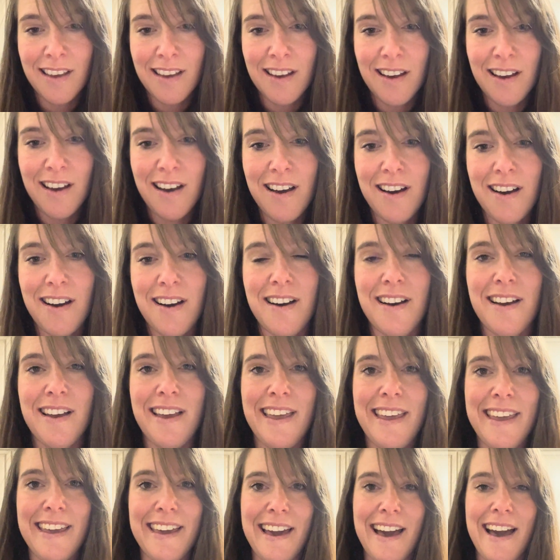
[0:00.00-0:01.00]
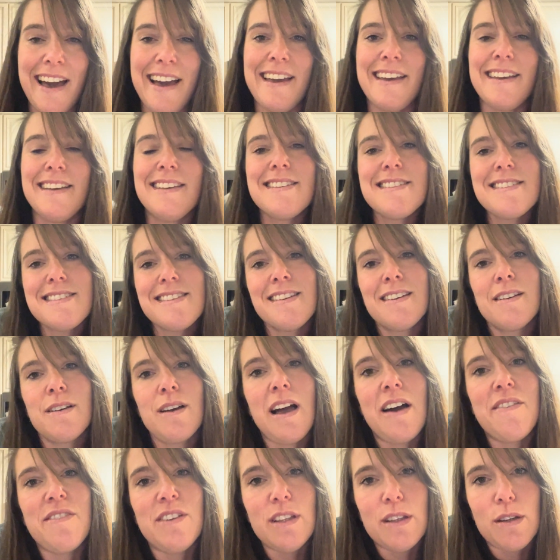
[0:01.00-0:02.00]
Hey guys,
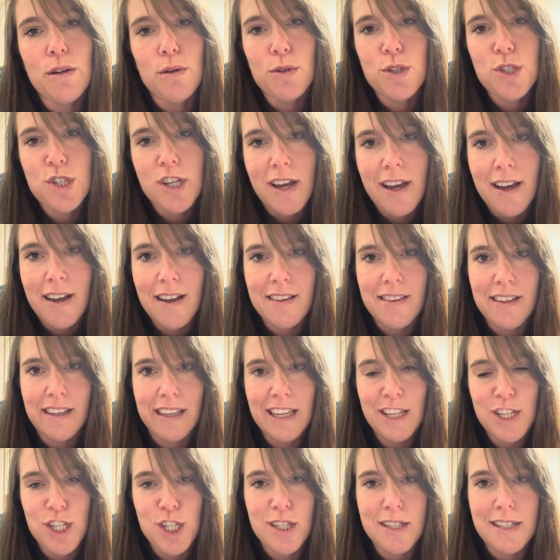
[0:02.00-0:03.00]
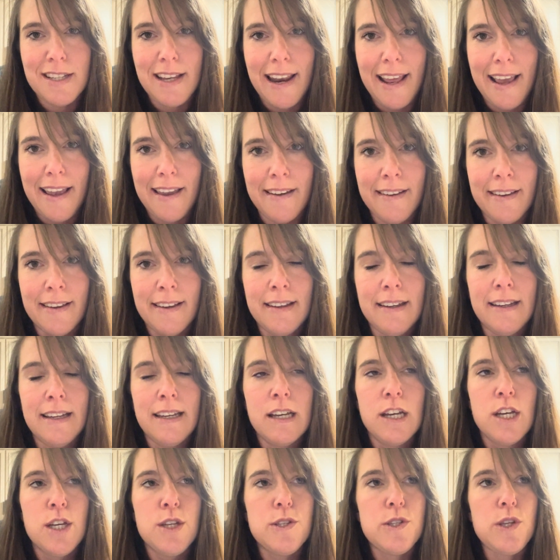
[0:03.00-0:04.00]
have a little chat in the kitchen today.
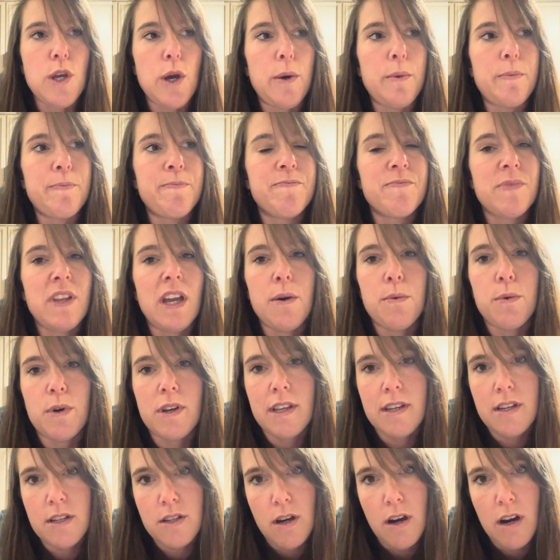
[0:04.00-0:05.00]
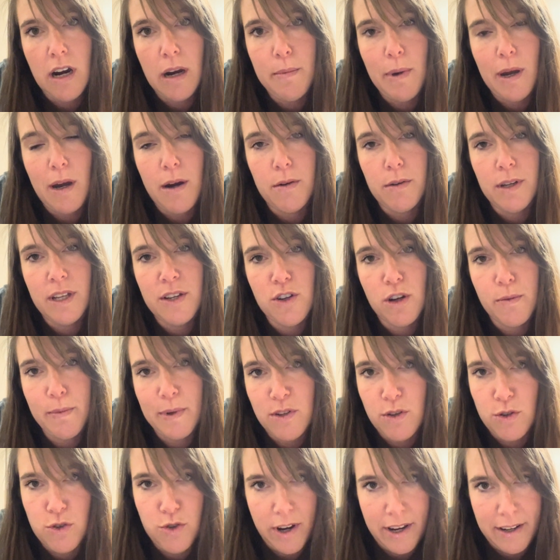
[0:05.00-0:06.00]
So I wanted to talk about
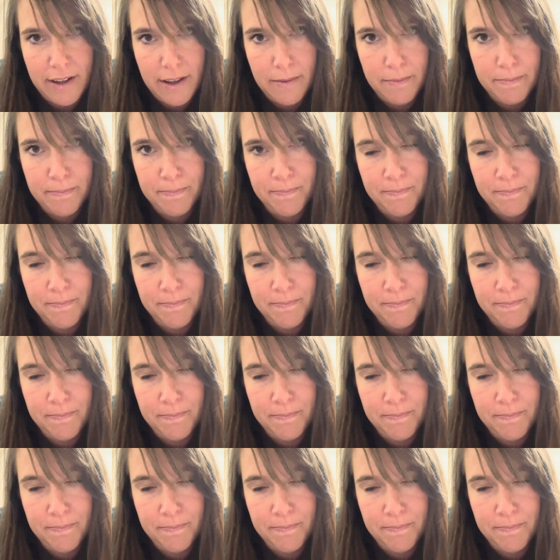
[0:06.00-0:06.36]
incremental training